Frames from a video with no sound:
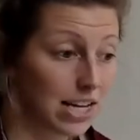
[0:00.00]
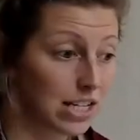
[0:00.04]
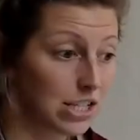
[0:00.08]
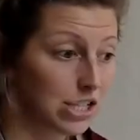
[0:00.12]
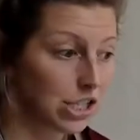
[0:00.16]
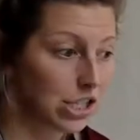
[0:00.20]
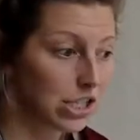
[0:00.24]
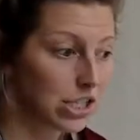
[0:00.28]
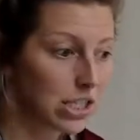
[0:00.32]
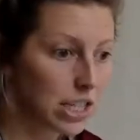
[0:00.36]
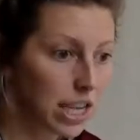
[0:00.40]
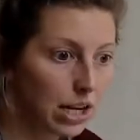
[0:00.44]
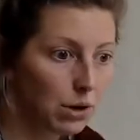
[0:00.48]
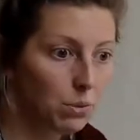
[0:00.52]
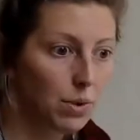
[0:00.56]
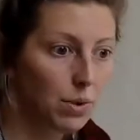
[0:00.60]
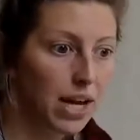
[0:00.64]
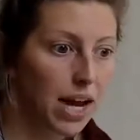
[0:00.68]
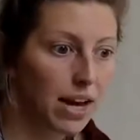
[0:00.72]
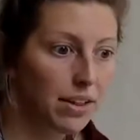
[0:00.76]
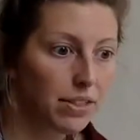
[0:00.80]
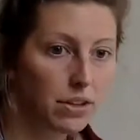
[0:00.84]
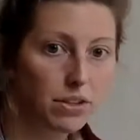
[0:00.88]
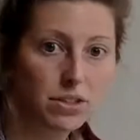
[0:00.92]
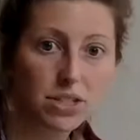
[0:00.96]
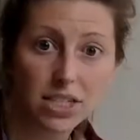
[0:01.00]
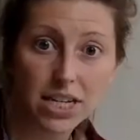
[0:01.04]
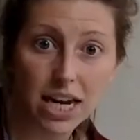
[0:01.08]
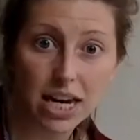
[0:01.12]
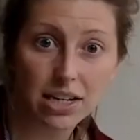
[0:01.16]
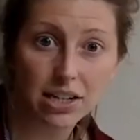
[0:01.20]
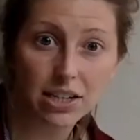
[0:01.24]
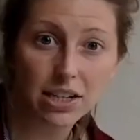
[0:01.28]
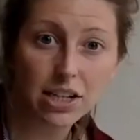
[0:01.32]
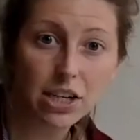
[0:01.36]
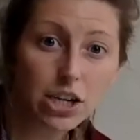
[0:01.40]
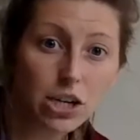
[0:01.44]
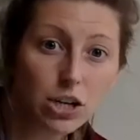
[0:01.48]
Just like we had those
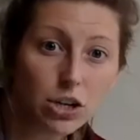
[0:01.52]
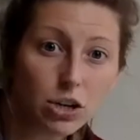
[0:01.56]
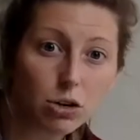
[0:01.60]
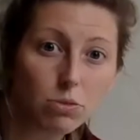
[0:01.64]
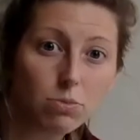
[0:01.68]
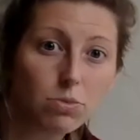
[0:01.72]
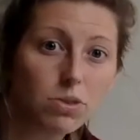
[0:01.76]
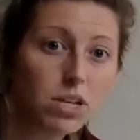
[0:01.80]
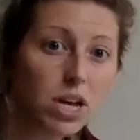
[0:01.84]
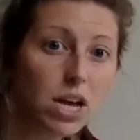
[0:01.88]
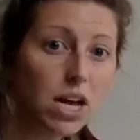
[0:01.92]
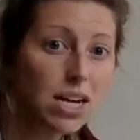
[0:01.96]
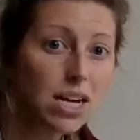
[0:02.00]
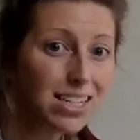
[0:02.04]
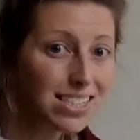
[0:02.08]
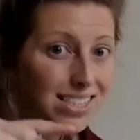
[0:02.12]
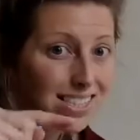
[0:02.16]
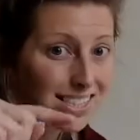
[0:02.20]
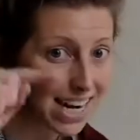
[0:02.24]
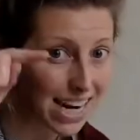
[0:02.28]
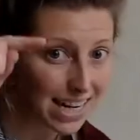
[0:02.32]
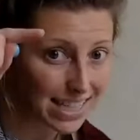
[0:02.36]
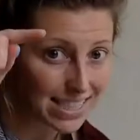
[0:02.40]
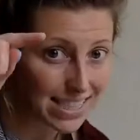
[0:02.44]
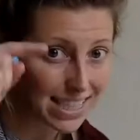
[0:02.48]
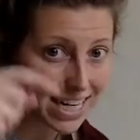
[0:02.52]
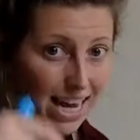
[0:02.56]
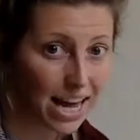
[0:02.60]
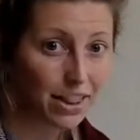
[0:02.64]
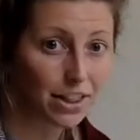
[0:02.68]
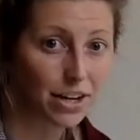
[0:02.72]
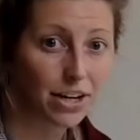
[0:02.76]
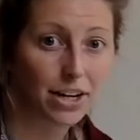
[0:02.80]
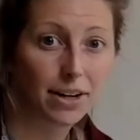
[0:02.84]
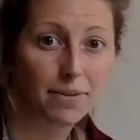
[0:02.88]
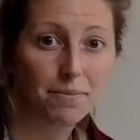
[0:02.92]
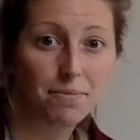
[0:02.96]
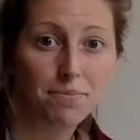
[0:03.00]
10 cubes stacked
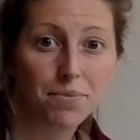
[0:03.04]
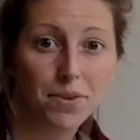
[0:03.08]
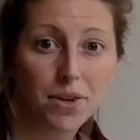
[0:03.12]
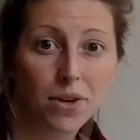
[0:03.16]
together.